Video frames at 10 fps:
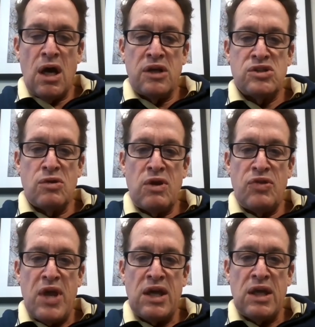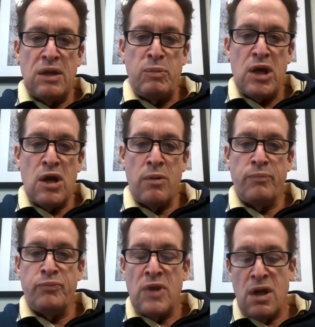so that they can
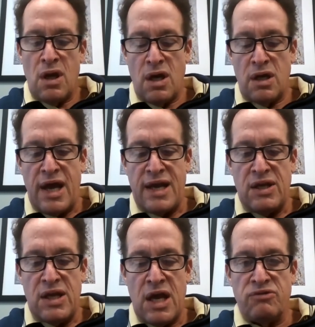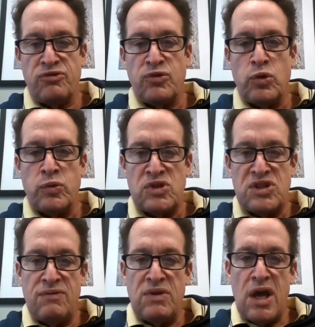become not yet a full
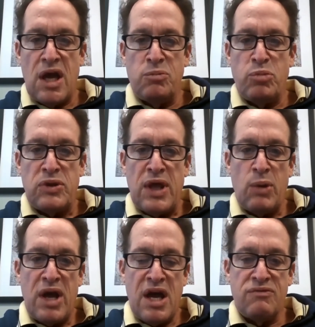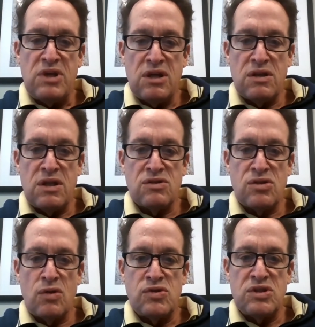CVA, but they would have the
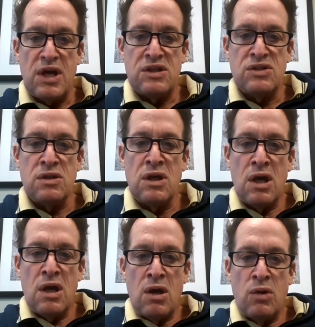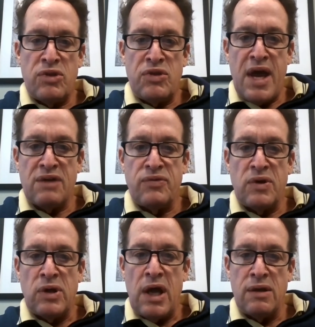association with
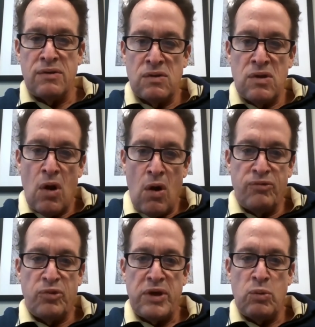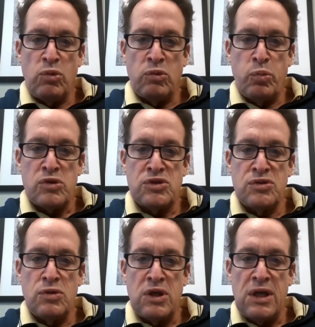NACVA and hopefully will
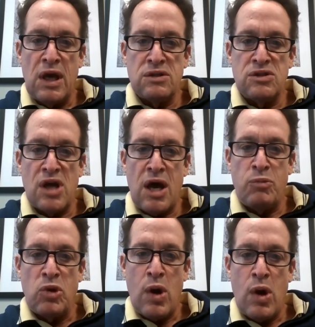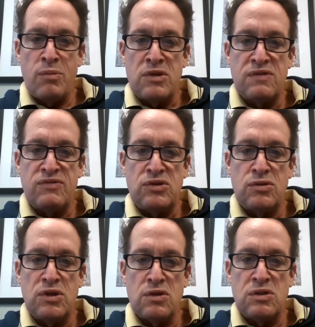pursue the job requirements of the 2
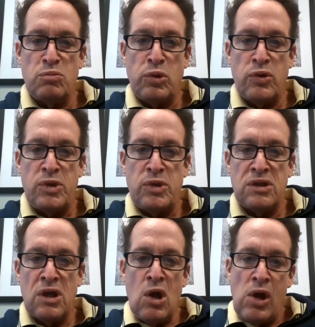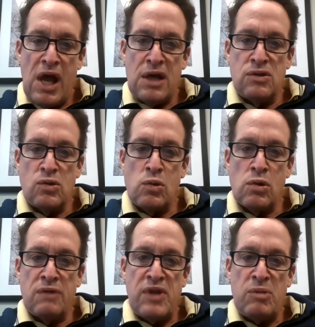years employment and
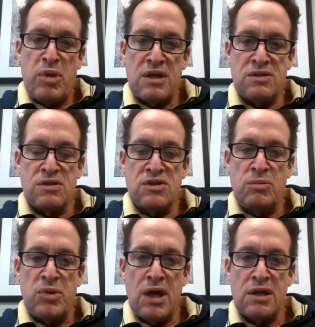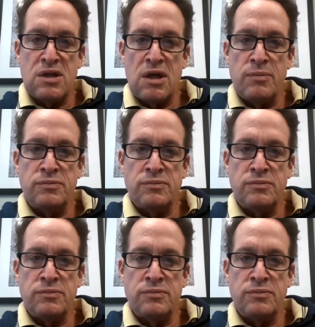or if they pass the CPA exam.